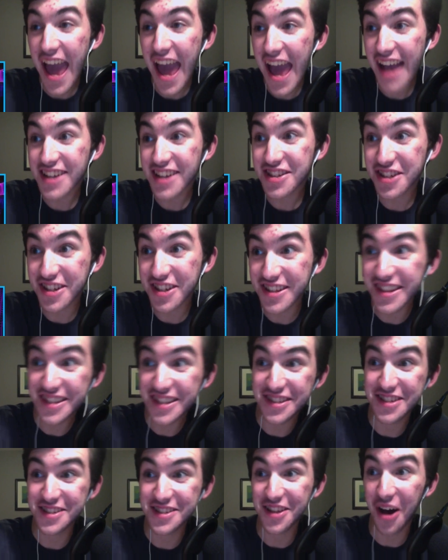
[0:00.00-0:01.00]
action in
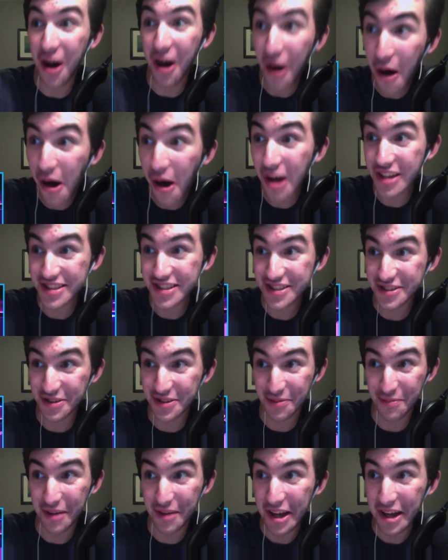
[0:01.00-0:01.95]
this is awesome!